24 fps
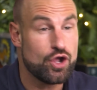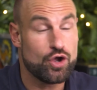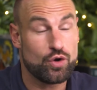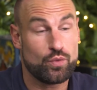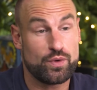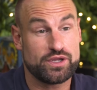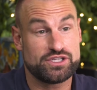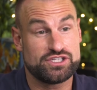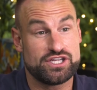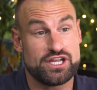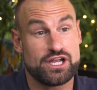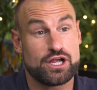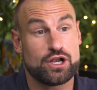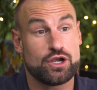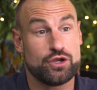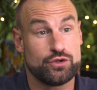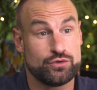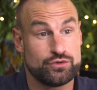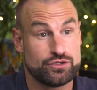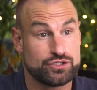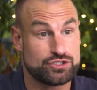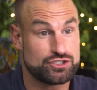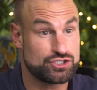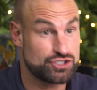which
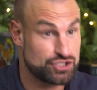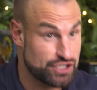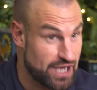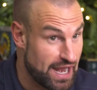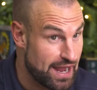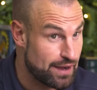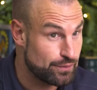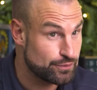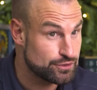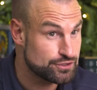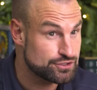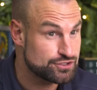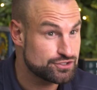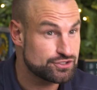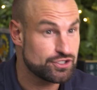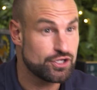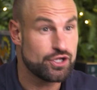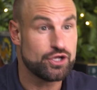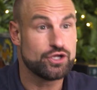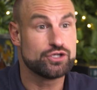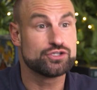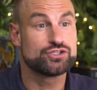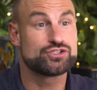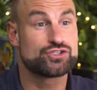included showers,
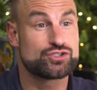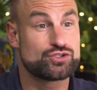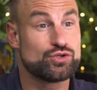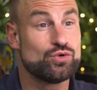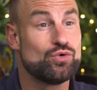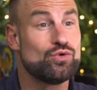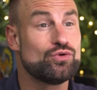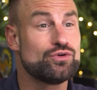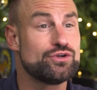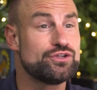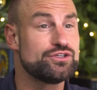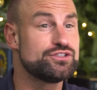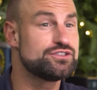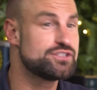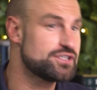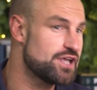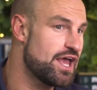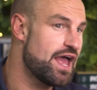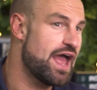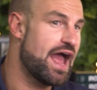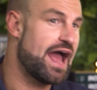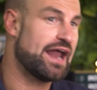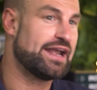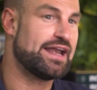saunas
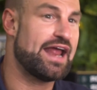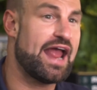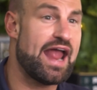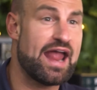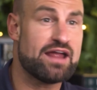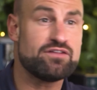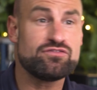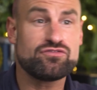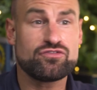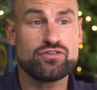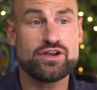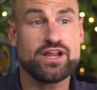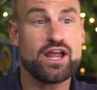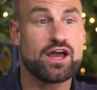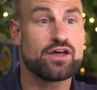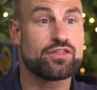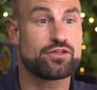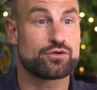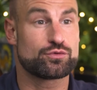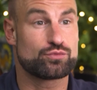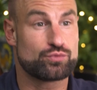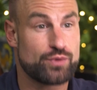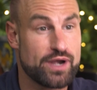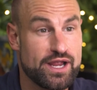and every
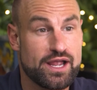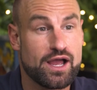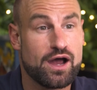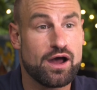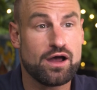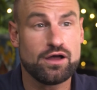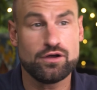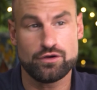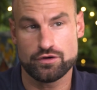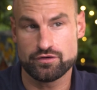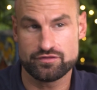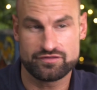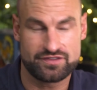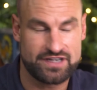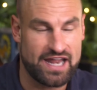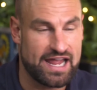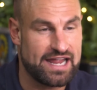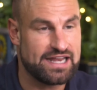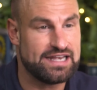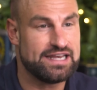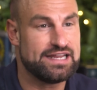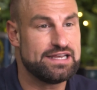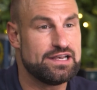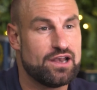other rigour of
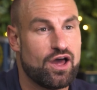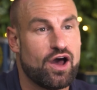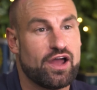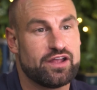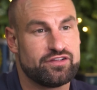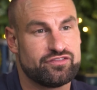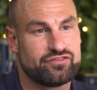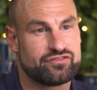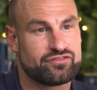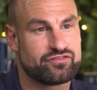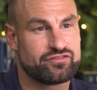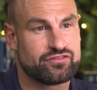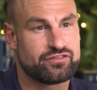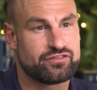daily life.